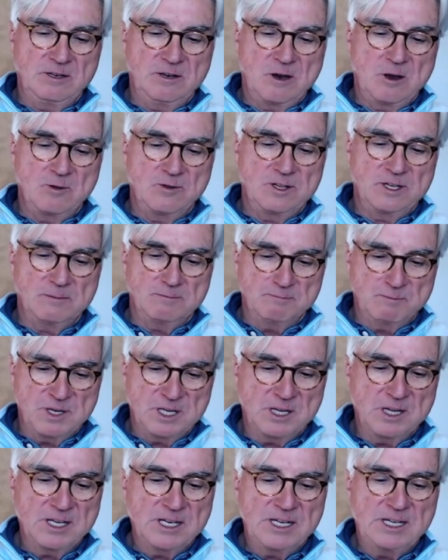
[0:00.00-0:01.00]
know, the
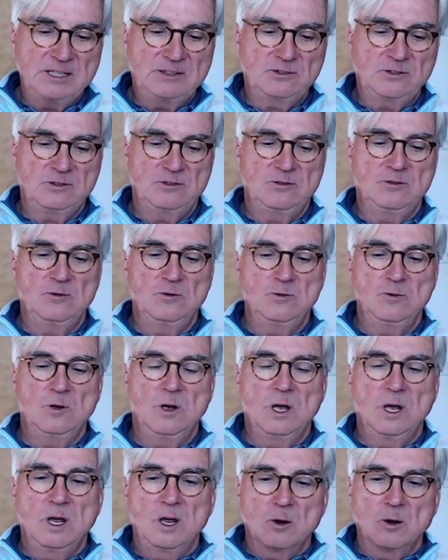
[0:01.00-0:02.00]
ability to
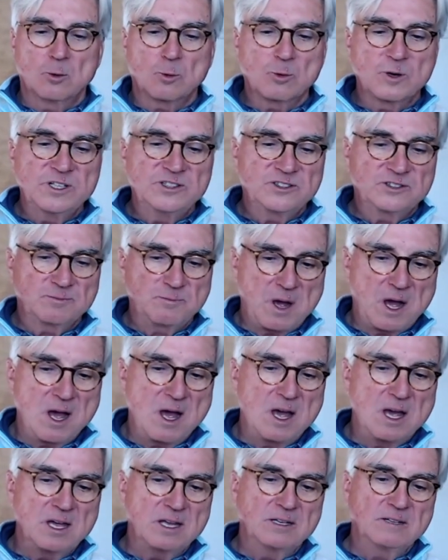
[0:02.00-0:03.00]

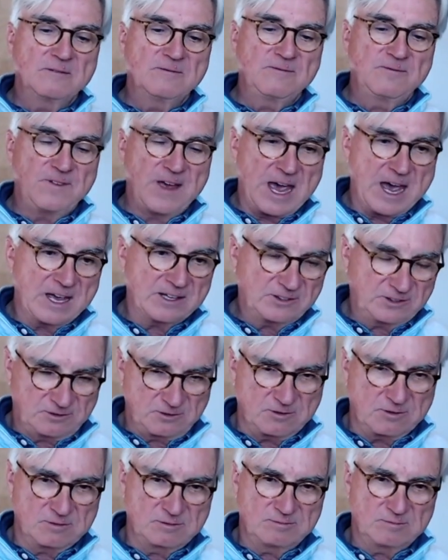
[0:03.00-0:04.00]
respond
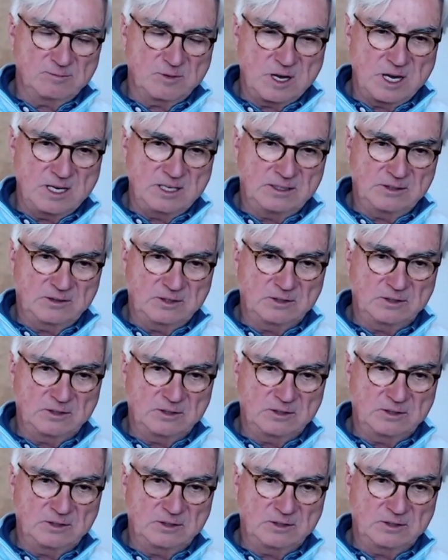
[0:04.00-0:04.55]
faster, right?